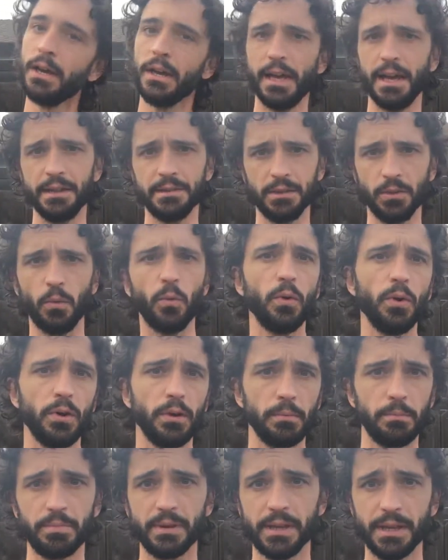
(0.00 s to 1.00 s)
as it
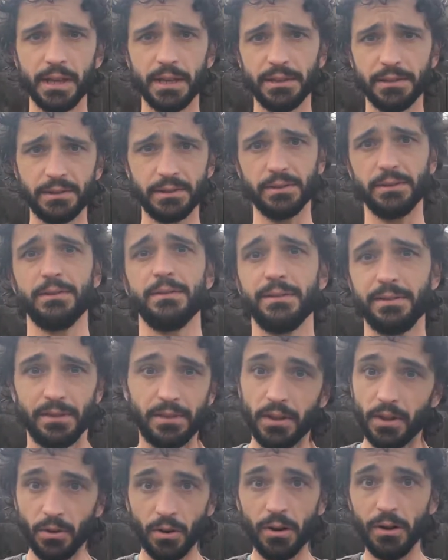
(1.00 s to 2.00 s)
were, because
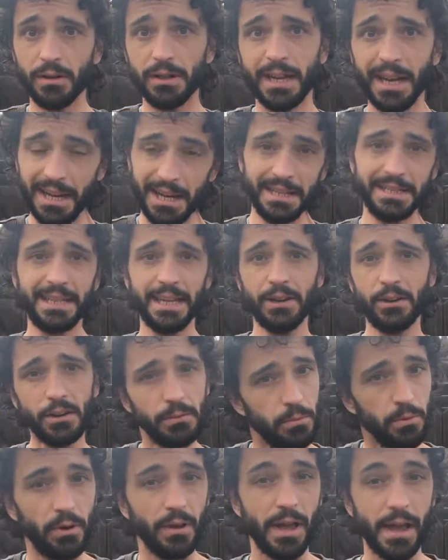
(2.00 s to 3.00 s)
they're all kind of terrible.